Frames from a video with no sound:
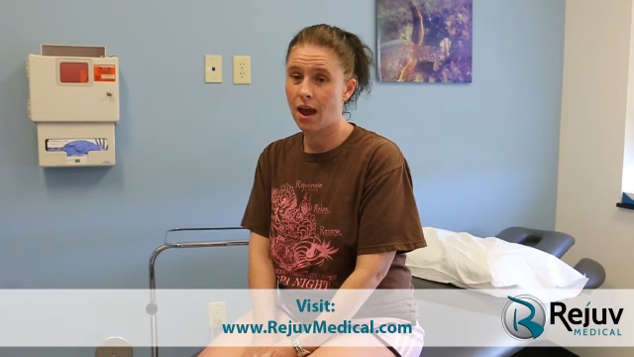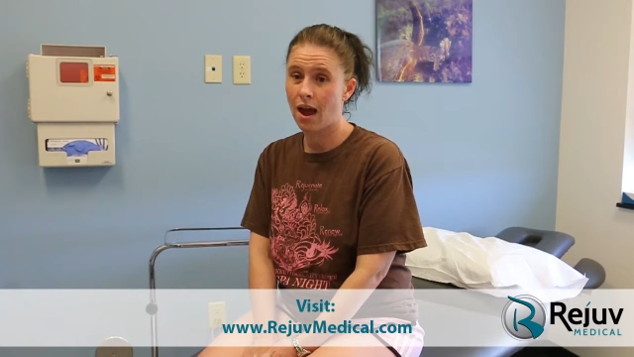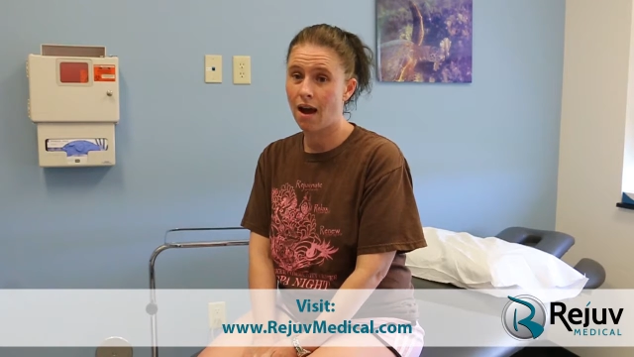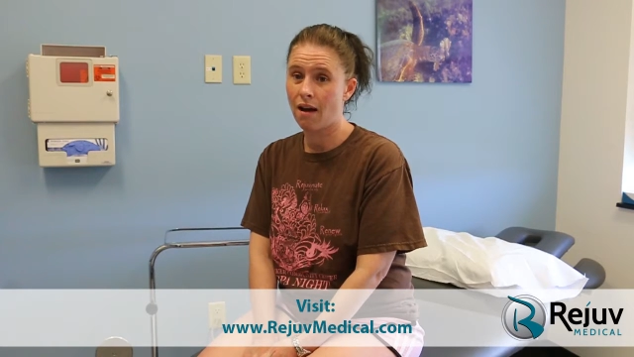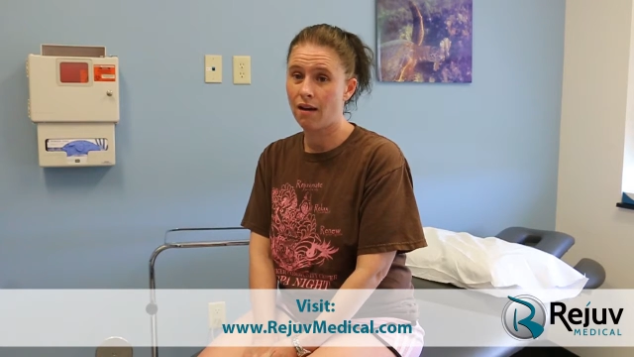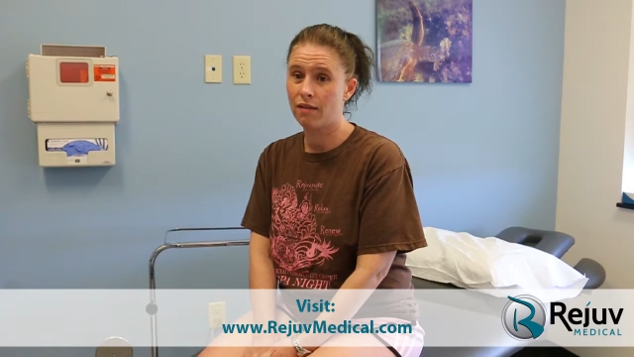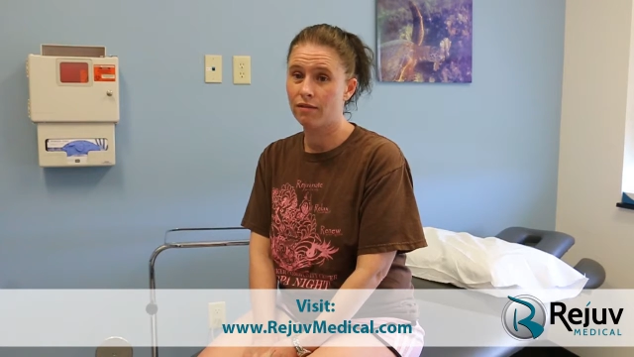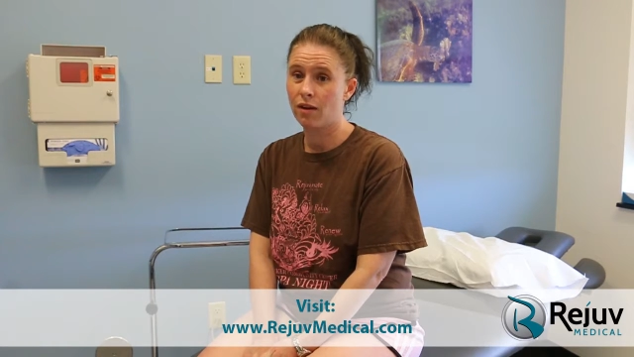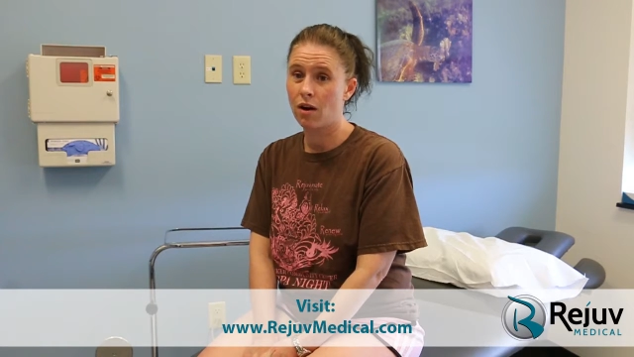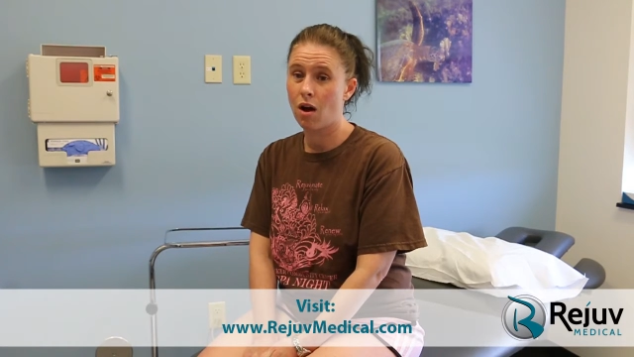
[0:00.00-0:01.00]

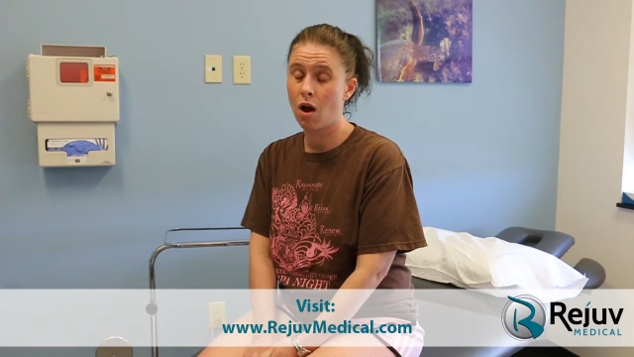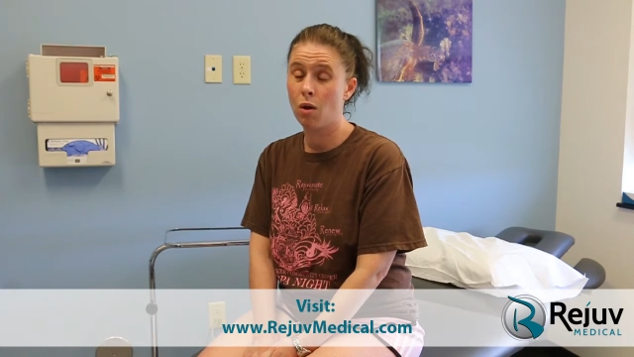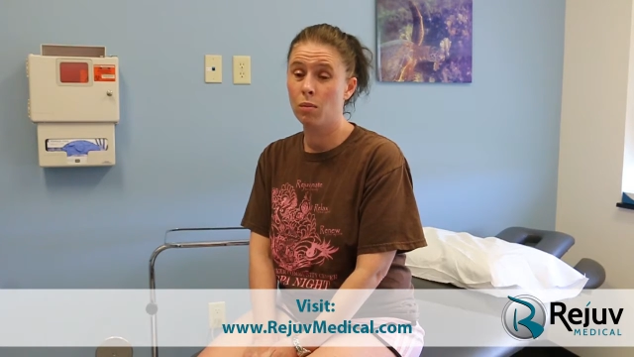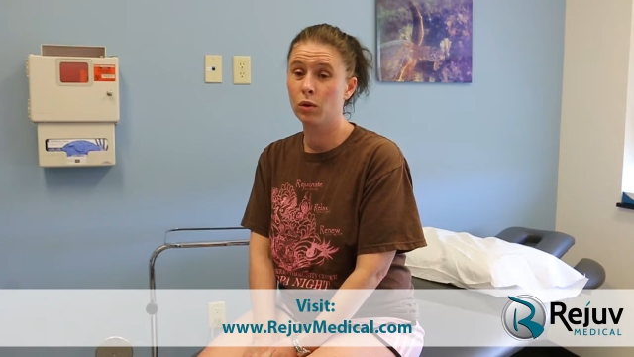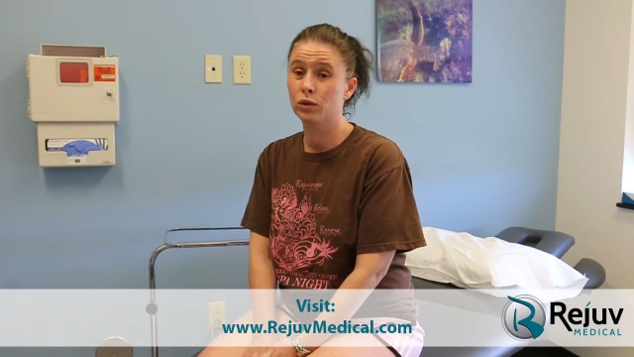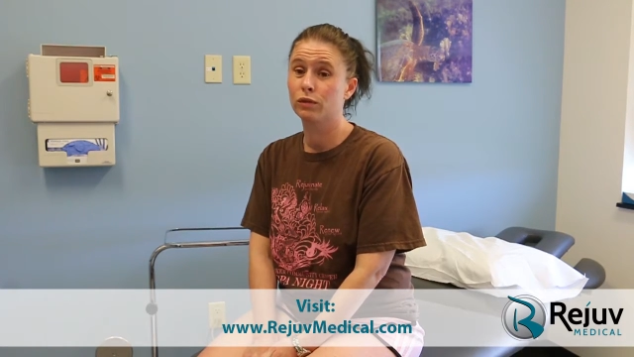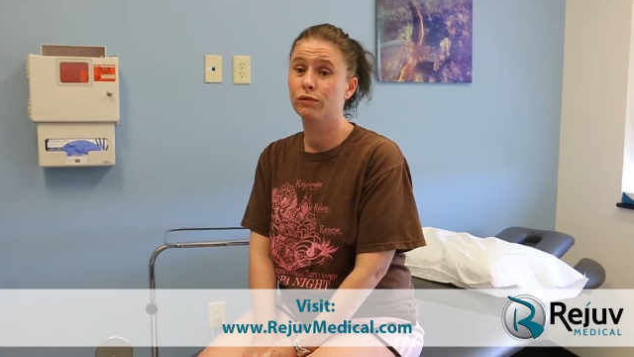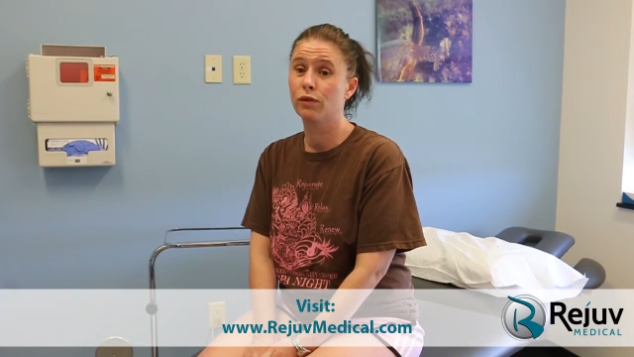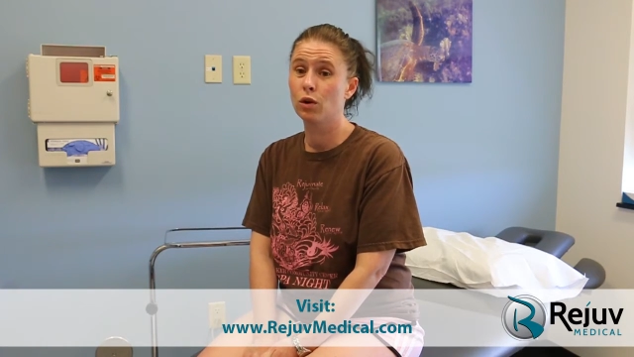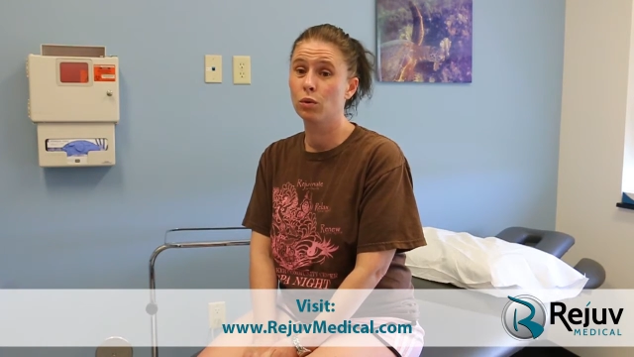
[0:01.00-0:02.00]
have almost
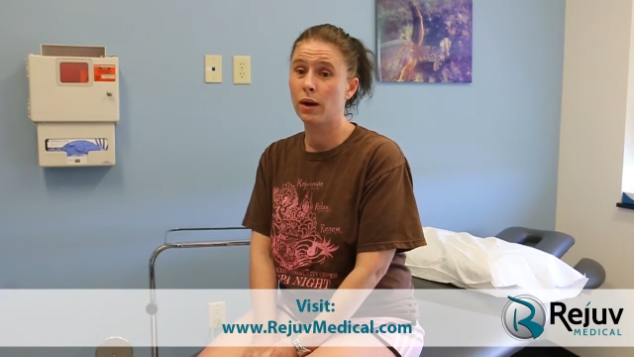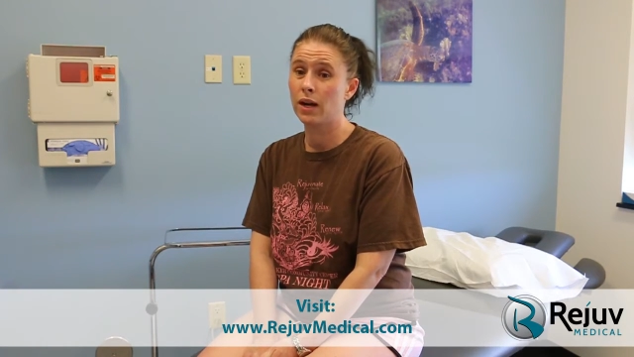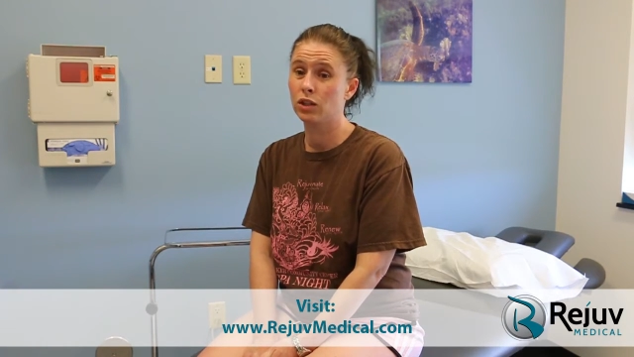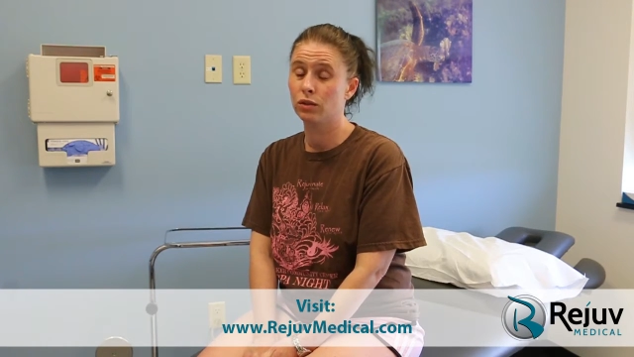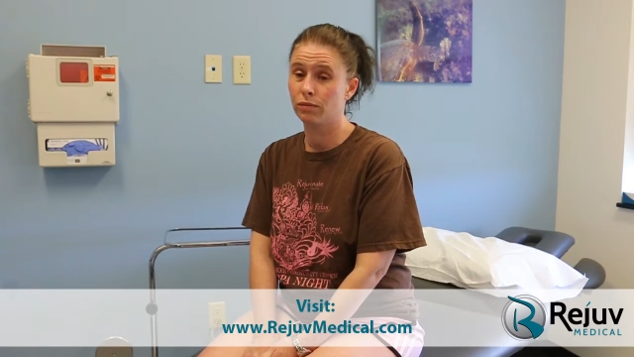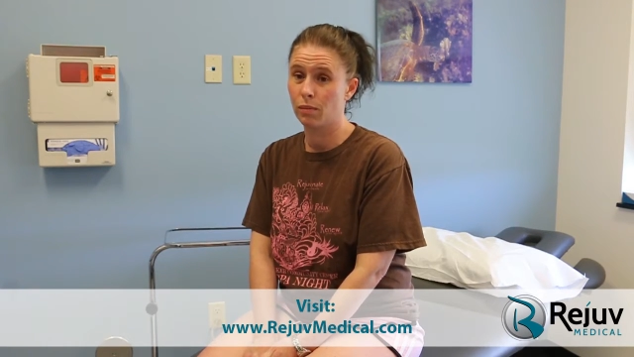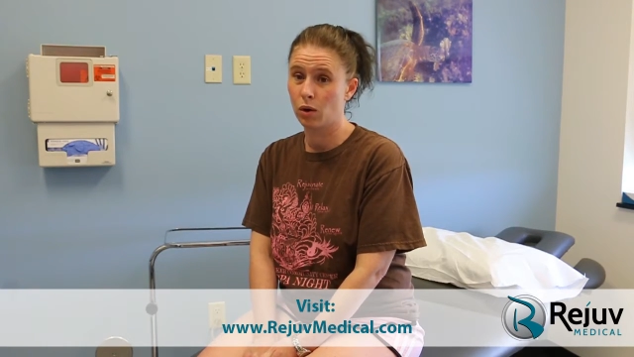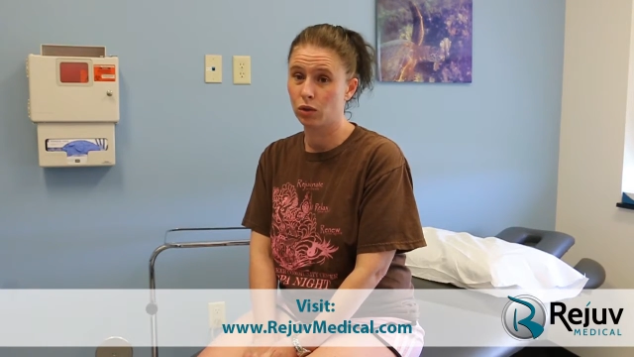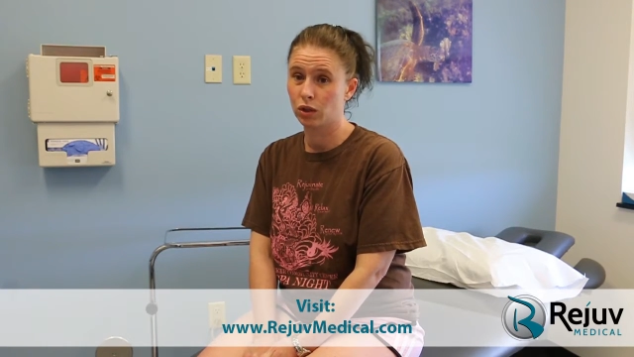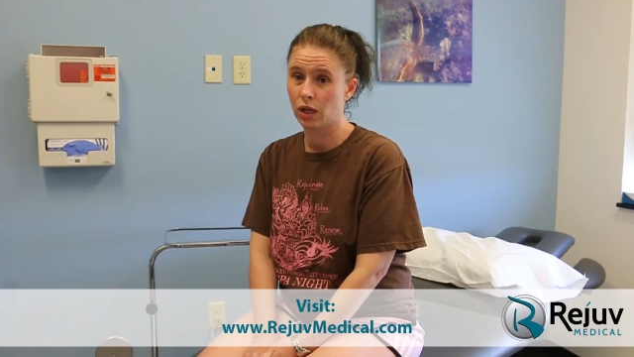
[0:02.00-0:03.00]
full range of
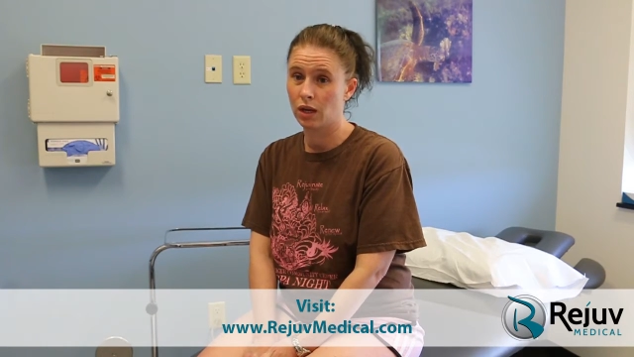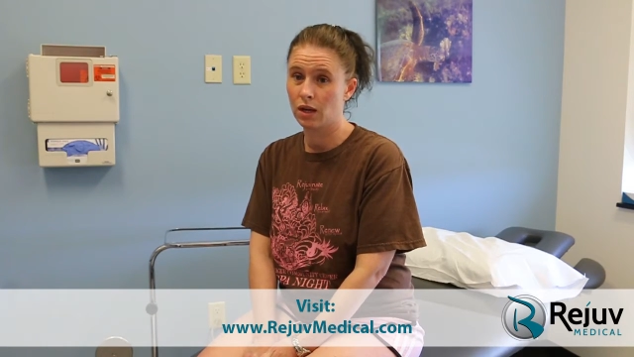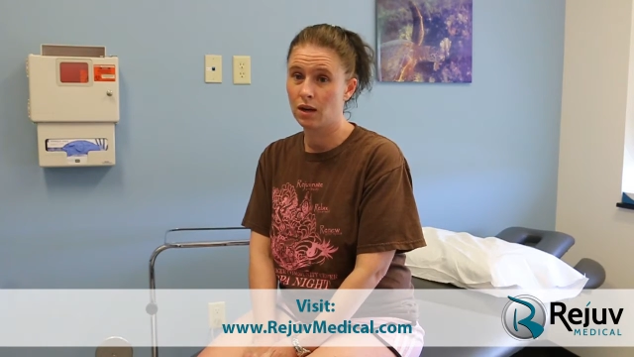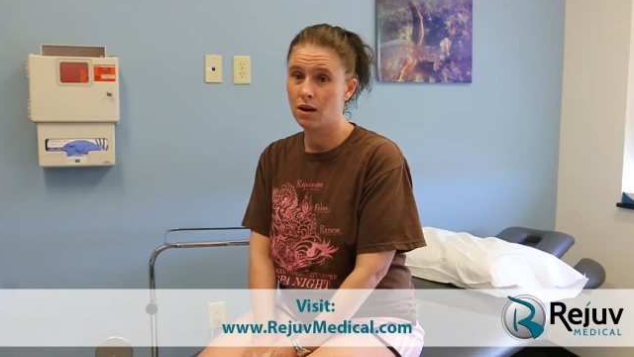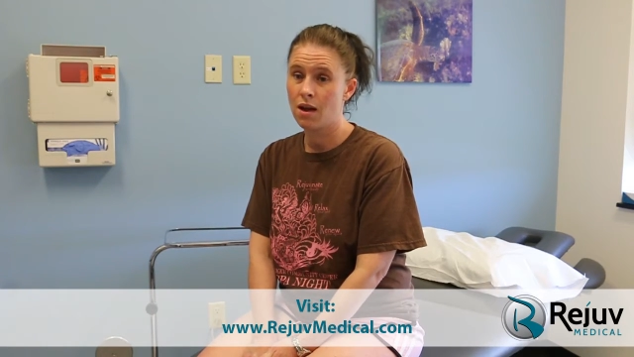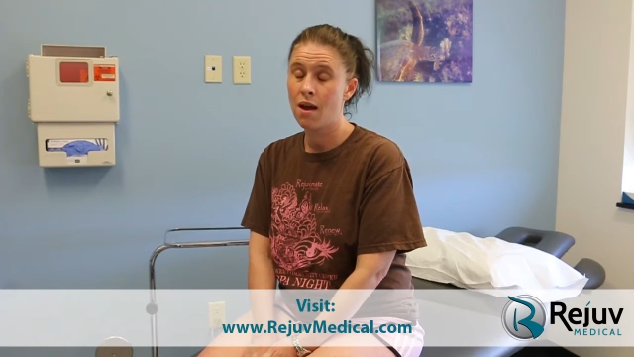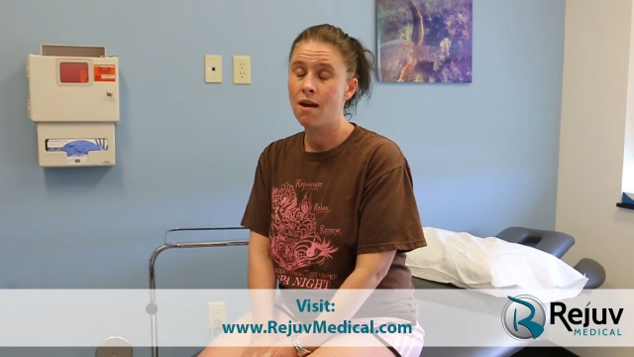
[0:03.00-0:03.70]
motion,